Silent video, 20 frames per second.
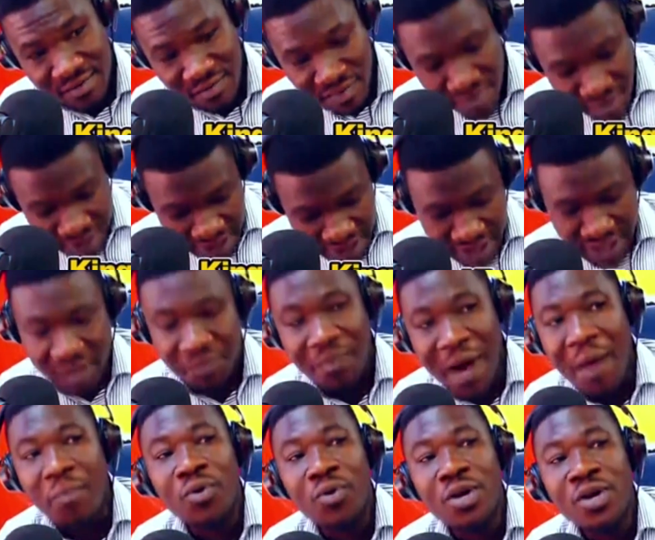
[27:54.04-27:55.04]
But it's a
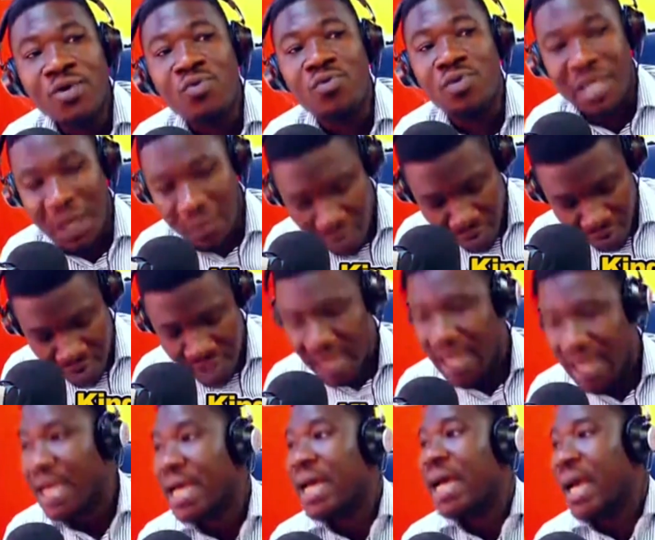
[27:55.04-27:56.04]
Bible new kutabono.
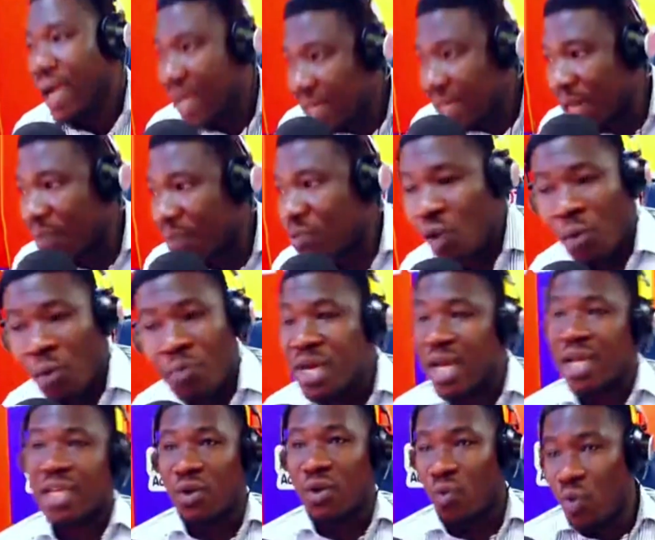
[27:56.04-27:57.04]
It will
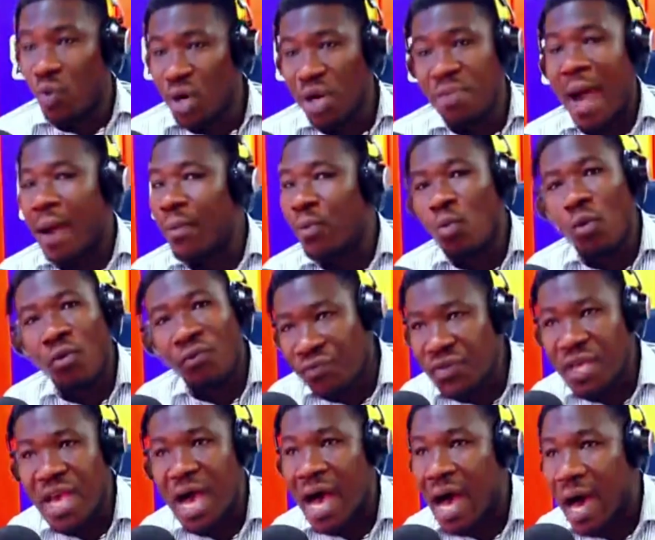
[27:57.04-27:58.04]
be as a only Bible will
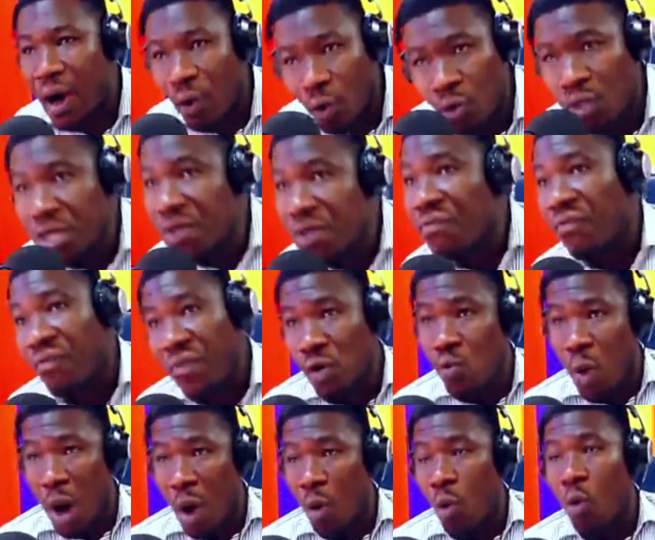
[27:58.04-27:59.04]
fear who you
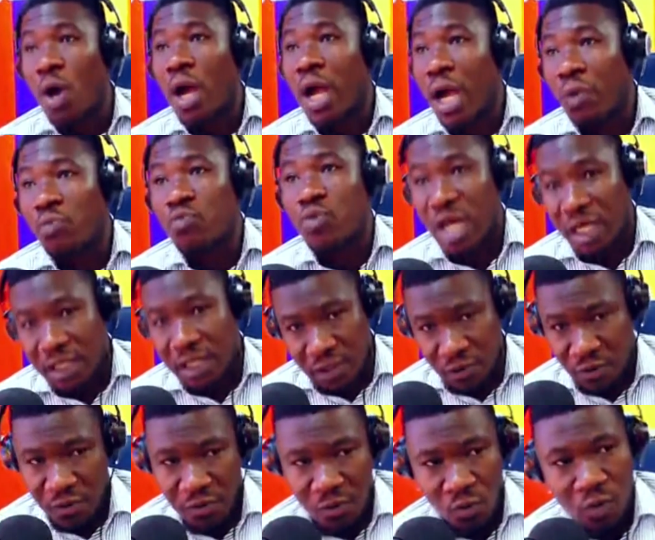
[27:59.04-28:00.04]
feel wa unkavia
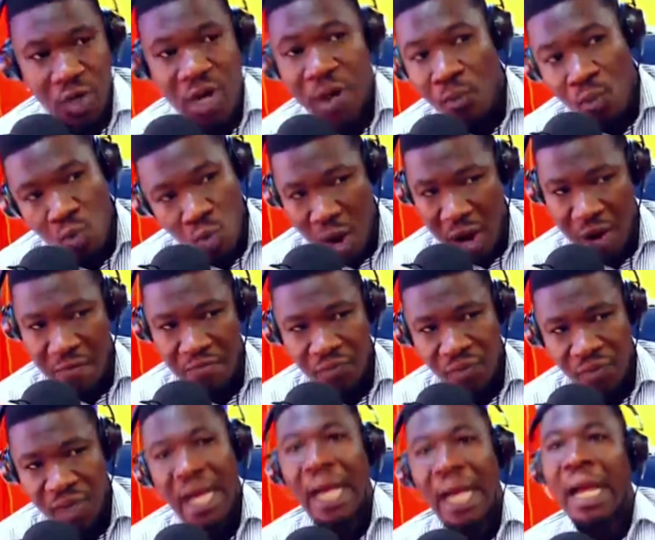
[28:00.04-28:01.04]
so on the mukwa.
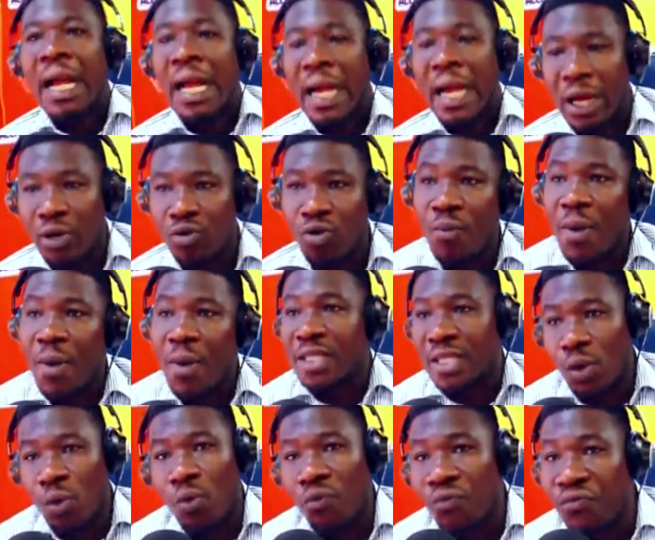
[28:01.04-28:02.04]
And no
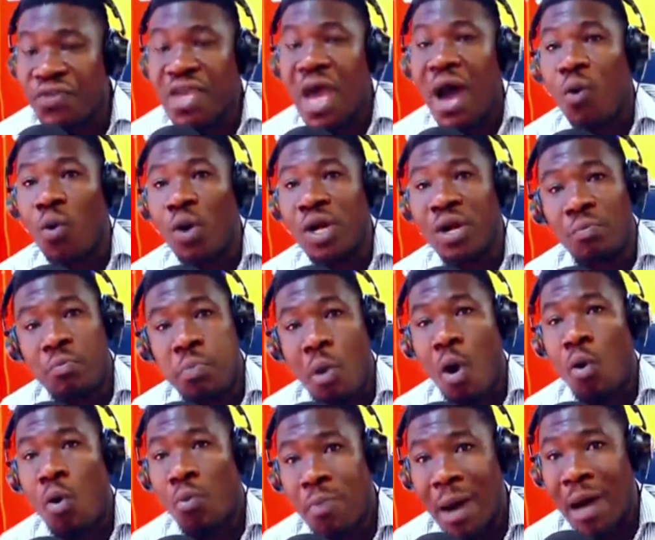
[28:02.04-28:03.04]
matter will fear what the
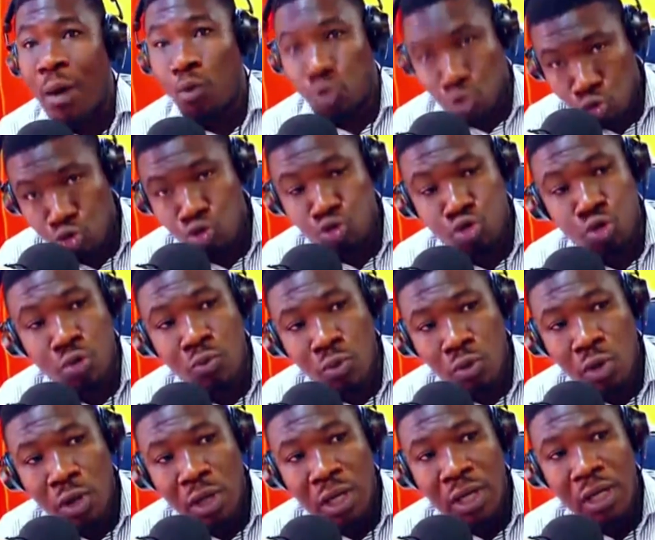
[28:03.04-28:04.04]
boy who buy will soon sumu.